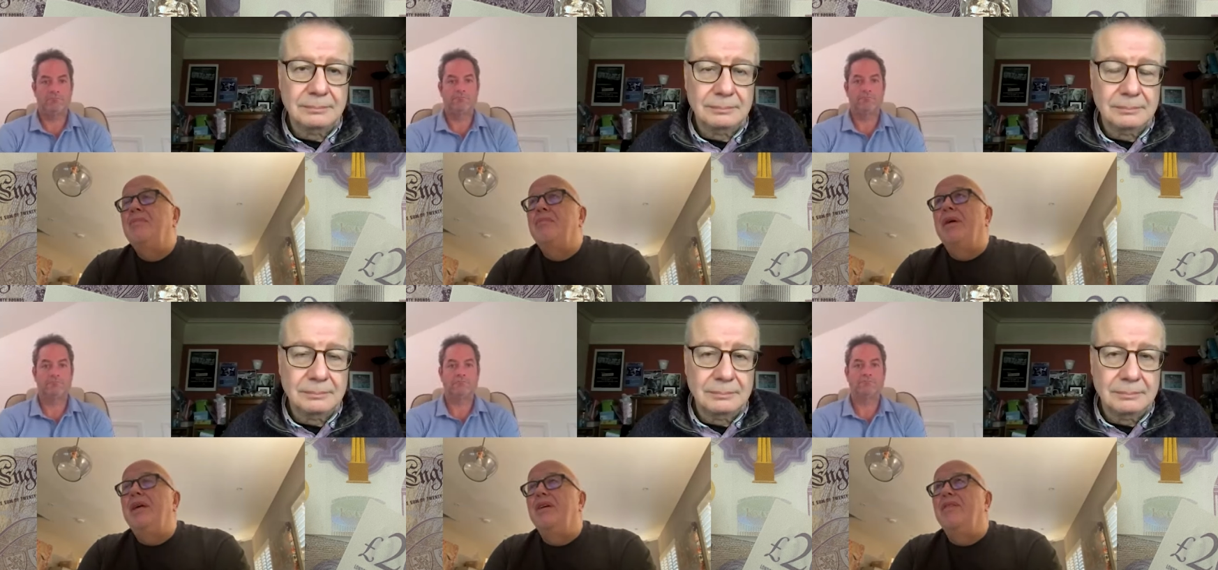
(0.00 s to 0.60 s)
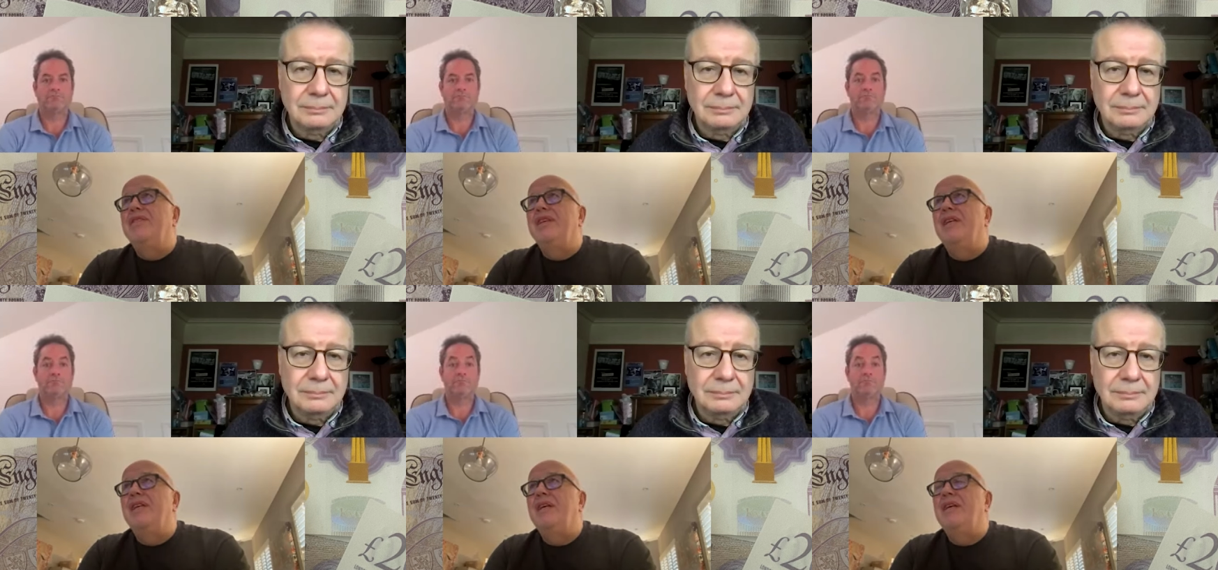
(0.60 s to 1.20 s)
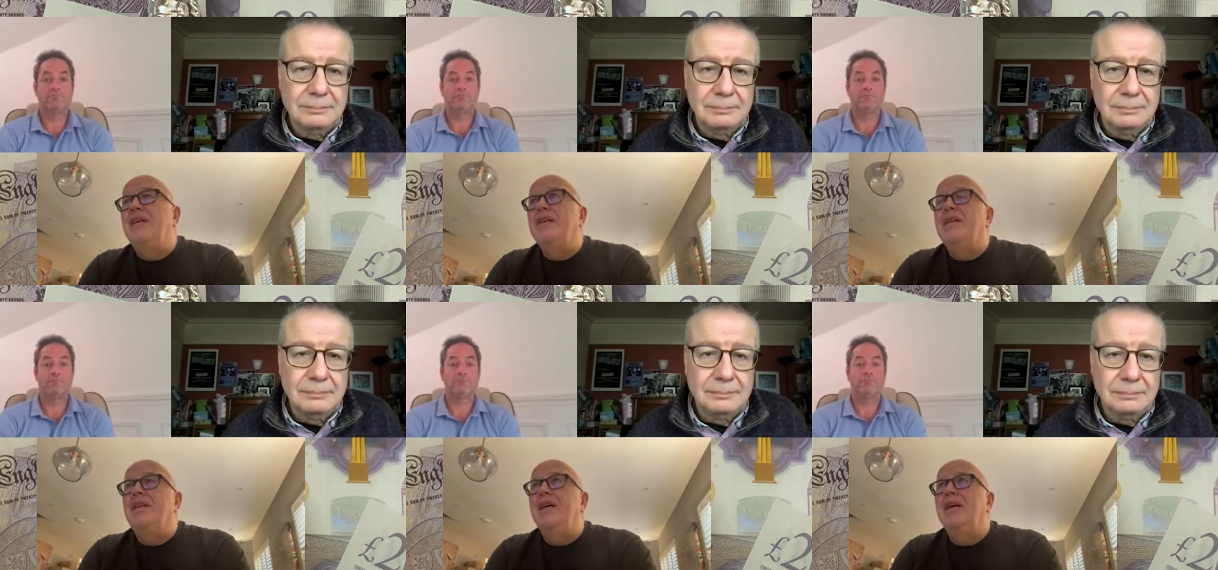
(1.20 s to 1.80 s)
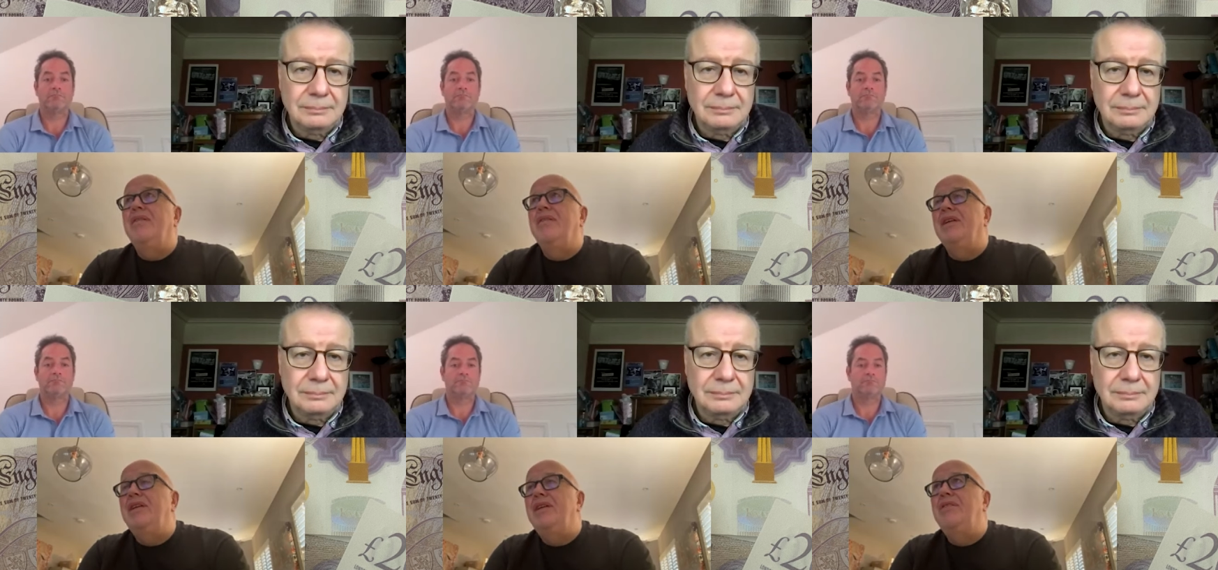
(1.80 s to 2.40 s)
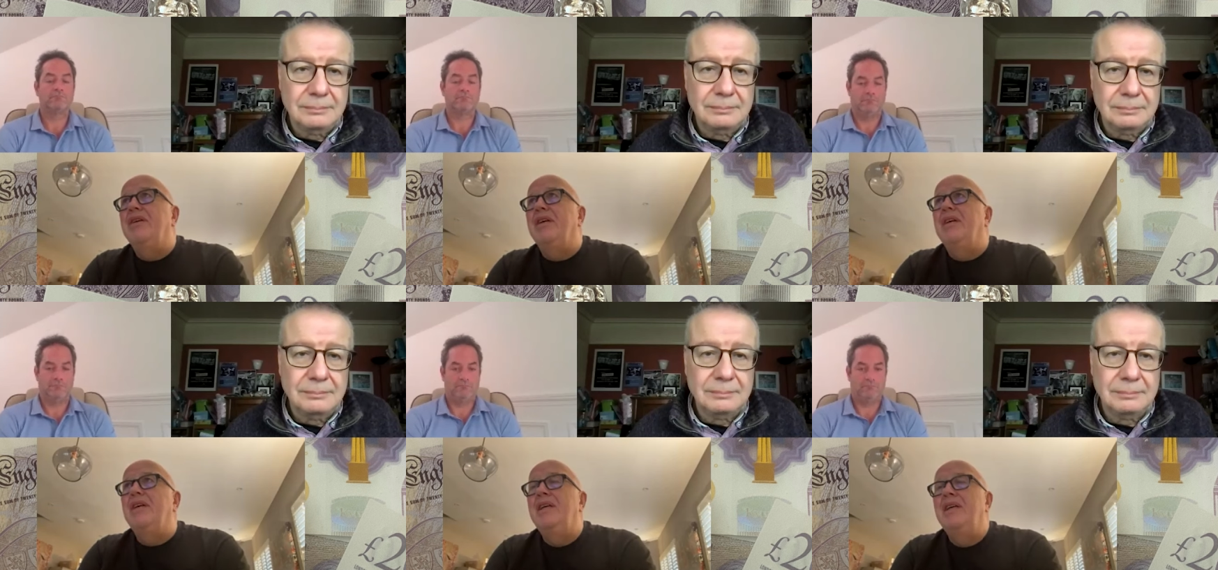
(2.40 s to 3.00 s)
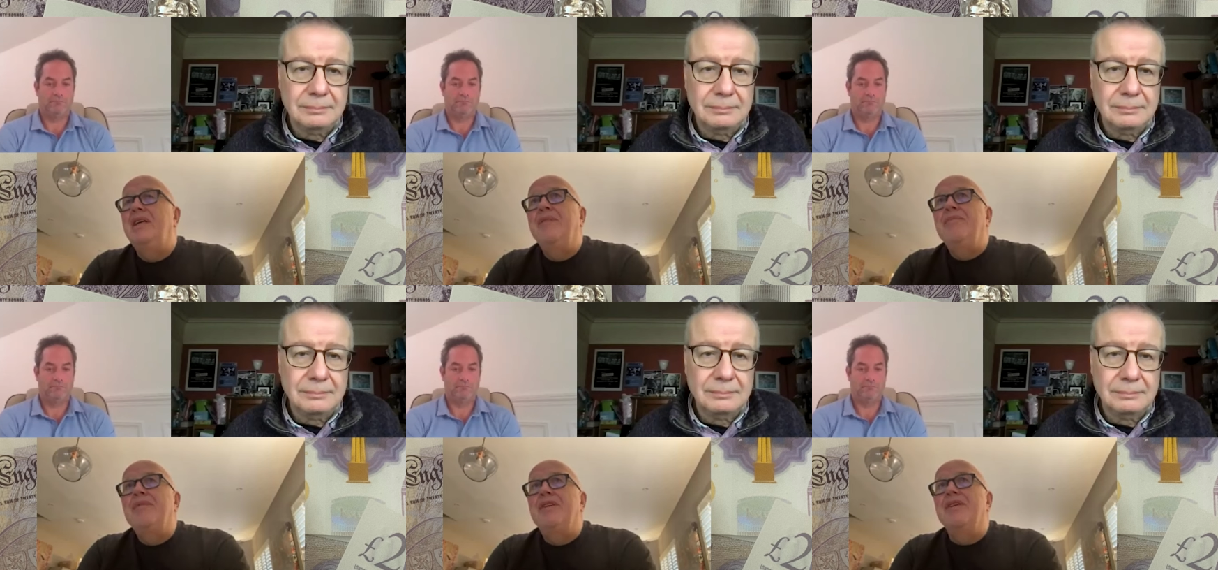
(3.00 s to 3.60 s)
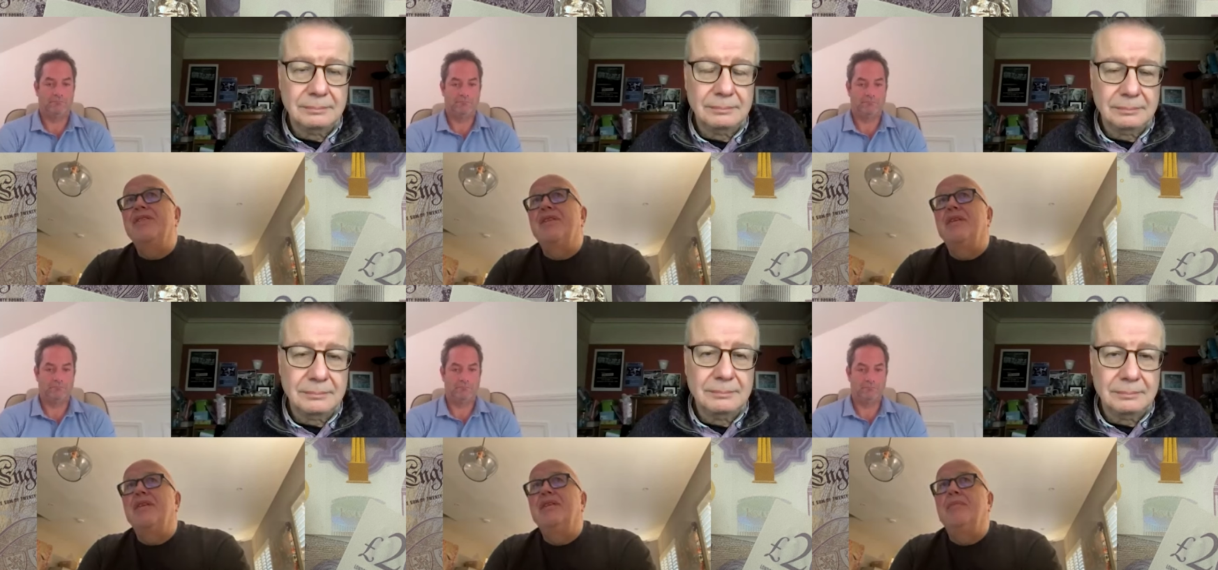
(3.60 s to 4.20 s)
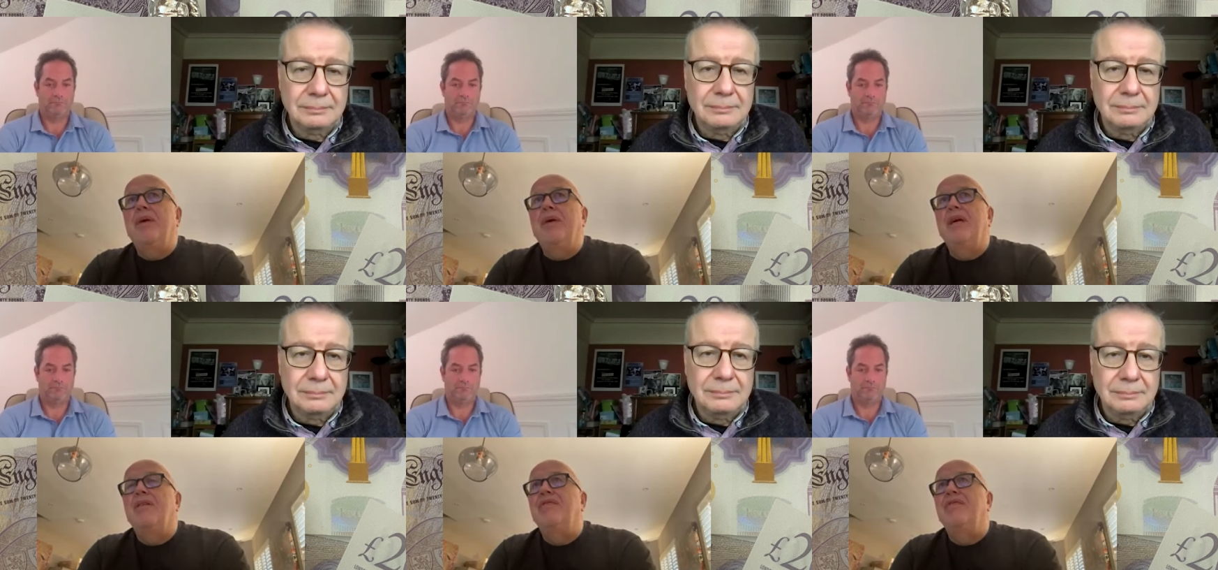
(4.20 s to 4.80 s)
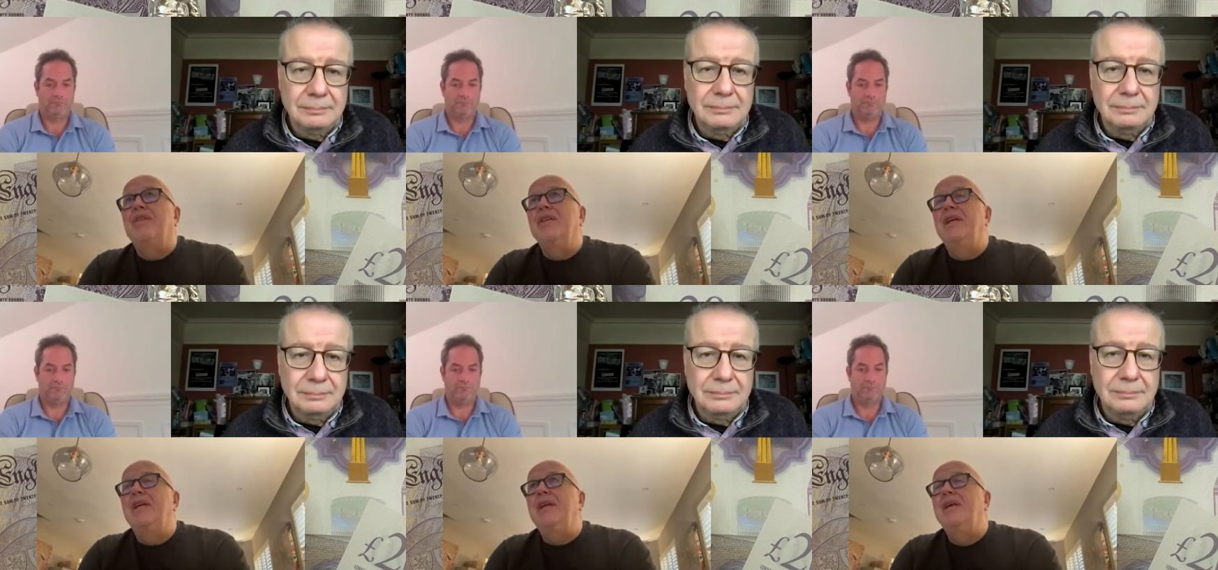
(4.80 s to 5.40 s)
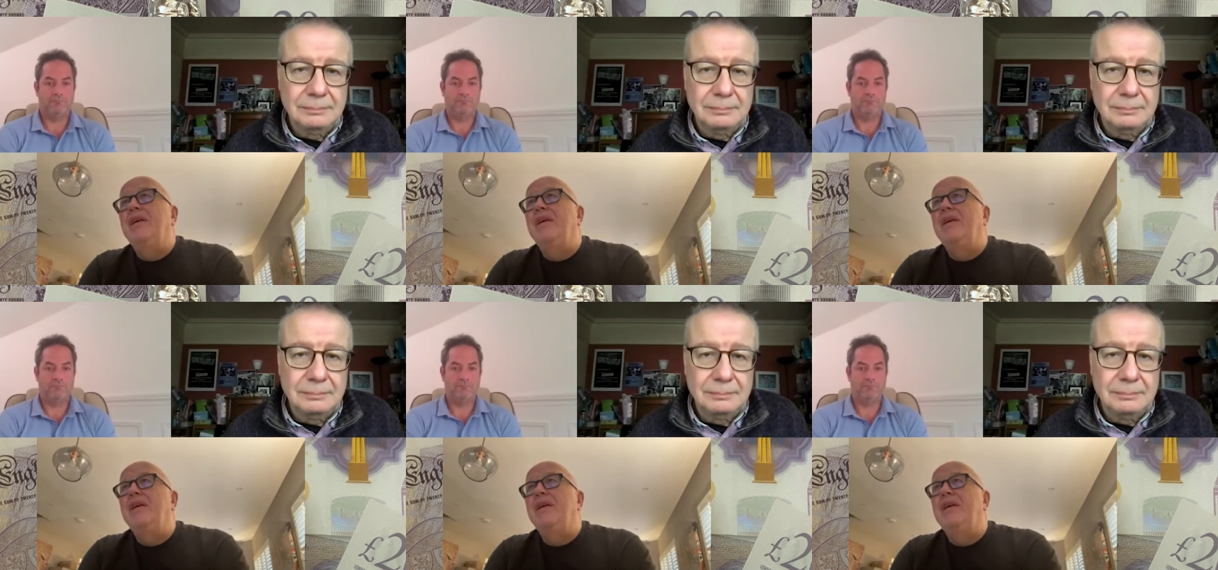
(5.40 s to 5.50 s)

Speaker 1: paying off Ten Hag and hiring the new guy, just on the payoff and the